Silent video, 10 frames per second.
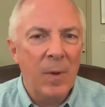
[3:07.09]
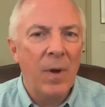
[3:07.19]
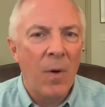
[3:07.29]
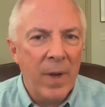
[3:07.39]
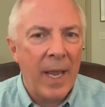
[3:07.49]

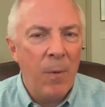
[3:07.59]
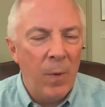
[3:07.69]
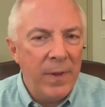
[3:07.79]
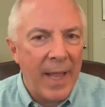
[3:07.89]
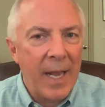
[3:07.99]
okay,
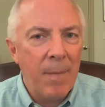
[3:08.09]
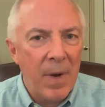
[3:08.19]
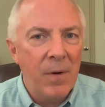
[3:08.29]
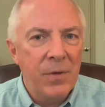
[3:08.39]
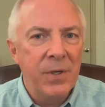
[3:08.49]
when that
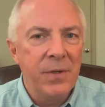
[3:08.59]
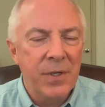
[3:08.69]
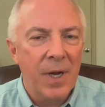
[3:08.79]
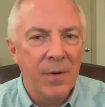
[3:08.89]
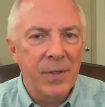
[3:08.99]
emotion
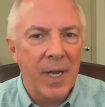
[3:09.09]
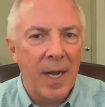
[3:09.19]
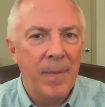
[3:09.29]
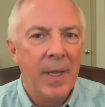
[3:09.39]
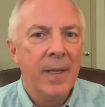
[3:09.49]
shows
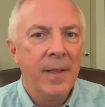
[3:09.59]
up,